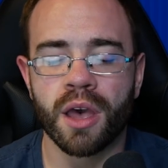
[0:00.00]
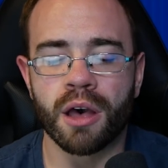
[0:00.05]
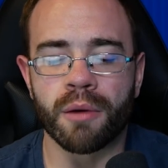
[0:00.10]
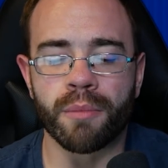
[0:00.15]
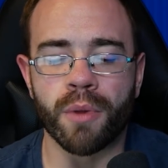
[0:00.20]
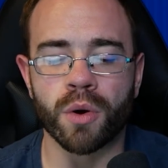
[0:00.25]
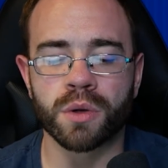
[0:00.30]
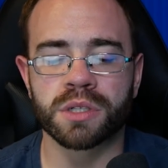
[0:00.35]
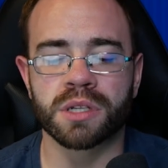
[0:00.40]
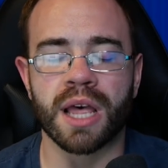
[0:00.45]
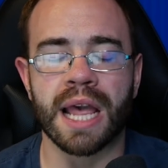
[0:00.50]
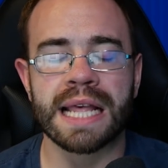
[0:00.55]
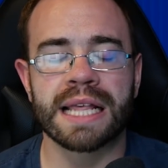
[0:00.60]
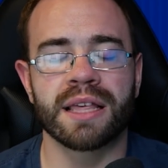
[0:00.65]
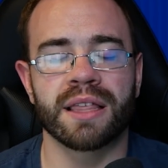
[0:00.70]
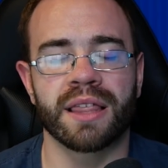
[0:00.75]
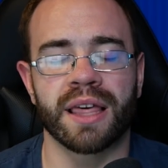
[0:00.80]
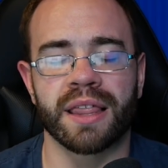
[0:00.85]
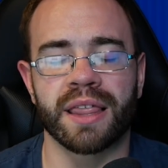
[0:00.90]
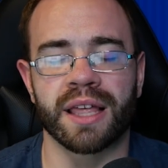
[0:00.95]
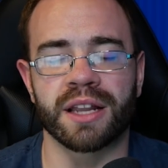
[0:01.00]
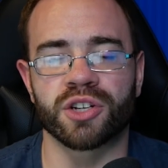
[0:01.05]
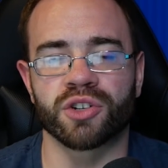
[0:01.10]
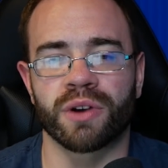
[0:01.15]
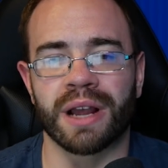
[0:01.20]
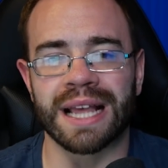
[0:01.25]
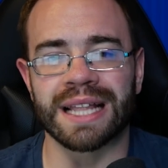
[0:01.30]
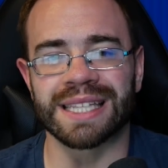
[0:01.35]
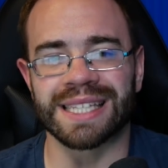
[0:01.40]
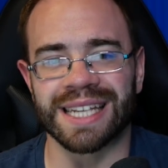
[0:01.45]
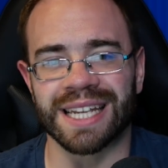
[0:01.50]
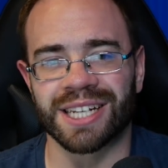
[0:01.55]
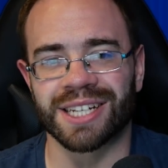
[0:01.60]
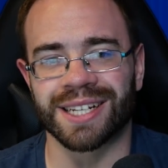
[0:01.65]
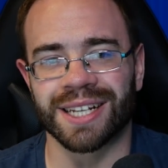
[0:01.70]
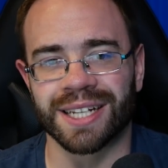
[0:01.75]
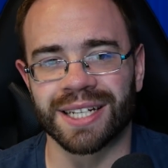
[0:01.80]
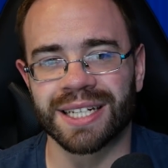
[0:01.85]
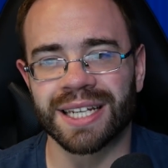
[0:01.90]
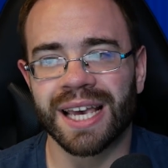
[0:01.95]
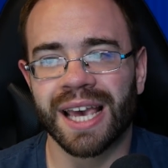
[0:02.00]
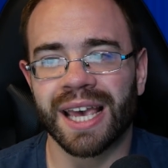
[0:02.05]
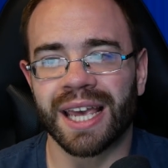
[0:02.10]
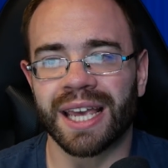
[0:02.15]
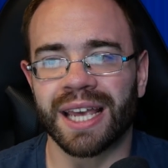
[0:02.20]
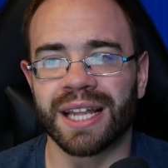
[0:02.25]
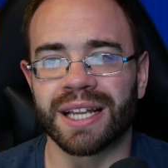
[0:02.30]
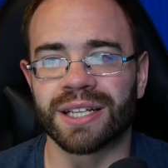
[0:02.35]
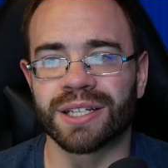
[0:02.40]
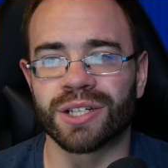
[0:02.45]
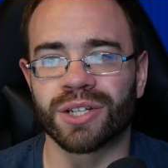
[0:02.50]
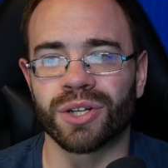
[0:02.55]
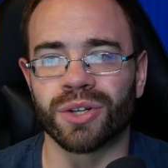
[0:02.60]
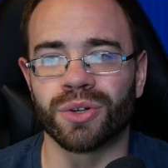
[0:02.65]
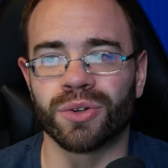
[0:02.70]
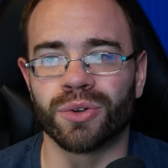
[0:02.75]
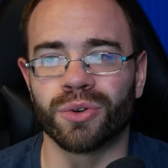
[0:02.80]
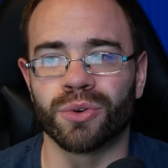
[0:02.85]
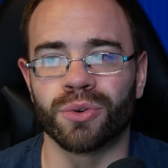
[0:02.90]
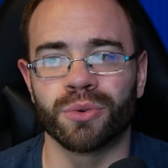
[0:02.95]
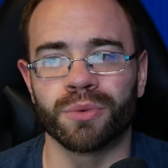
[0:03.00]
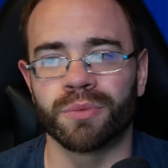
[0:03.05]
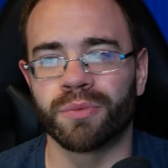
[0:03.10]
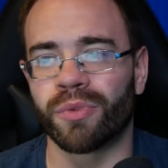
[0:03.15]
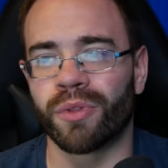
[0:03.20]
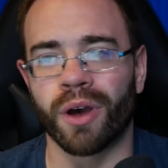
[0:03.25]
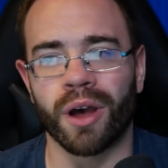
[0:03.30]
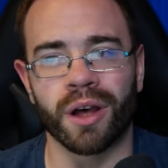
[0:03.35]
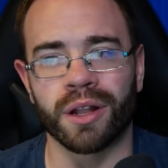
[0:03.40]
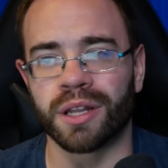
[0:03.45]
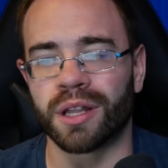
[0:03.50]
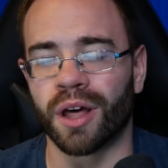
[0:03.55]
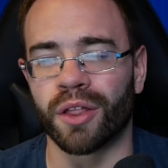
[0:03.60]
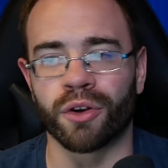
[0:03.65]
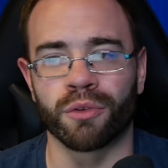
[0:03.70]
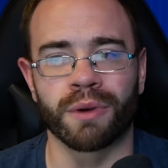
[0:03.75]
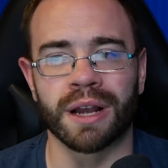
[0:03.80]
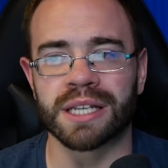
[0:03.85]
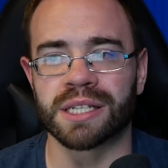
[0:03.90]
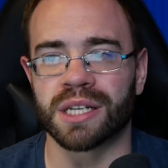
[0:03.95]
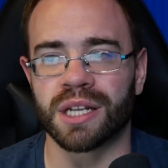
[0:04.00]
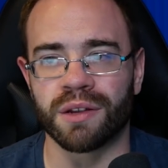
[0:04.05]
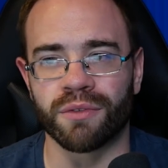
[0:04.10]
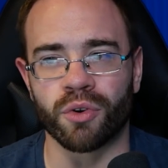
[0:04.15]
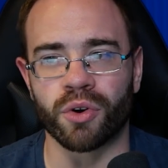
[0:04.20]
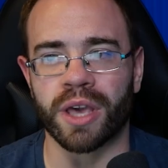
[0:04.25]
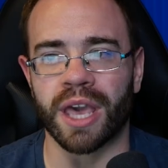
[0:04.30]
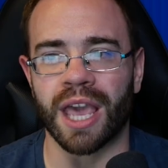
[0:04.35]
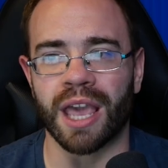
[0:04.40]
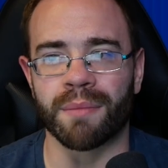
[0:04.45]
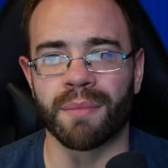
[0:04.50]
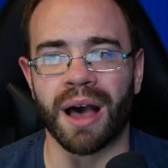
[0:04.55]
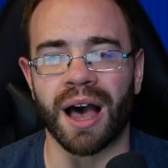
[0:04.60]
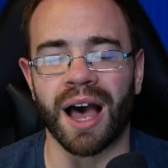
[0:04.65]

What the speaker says: Most likely they then transitioned into another Resident Evil game.